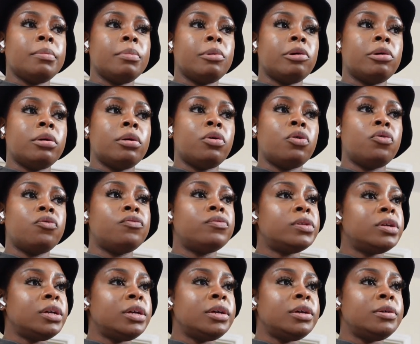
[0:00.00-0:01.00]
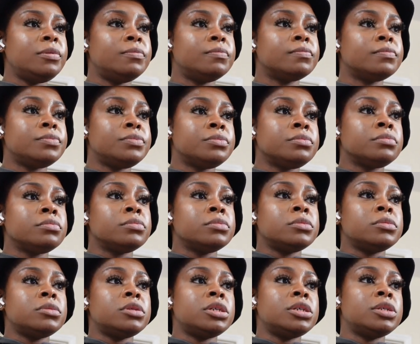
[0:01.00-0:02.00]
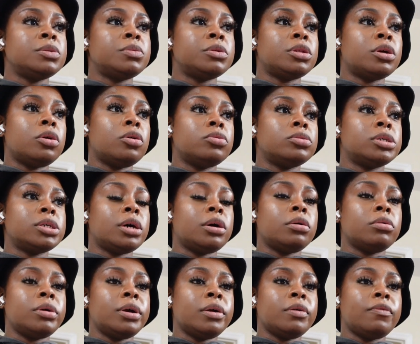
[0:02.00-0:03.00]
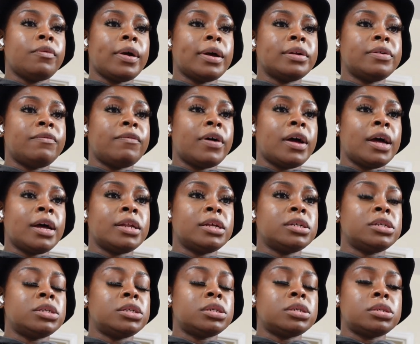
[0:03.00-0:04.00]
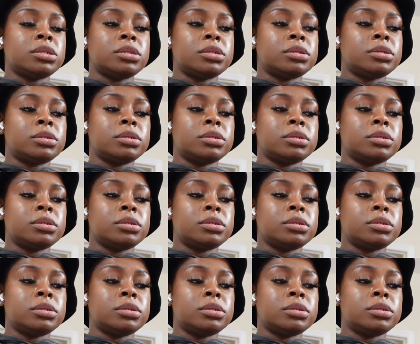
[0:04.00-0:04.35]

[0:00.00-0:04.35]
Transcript: But hopefully, things with the hotel get rectified. It's just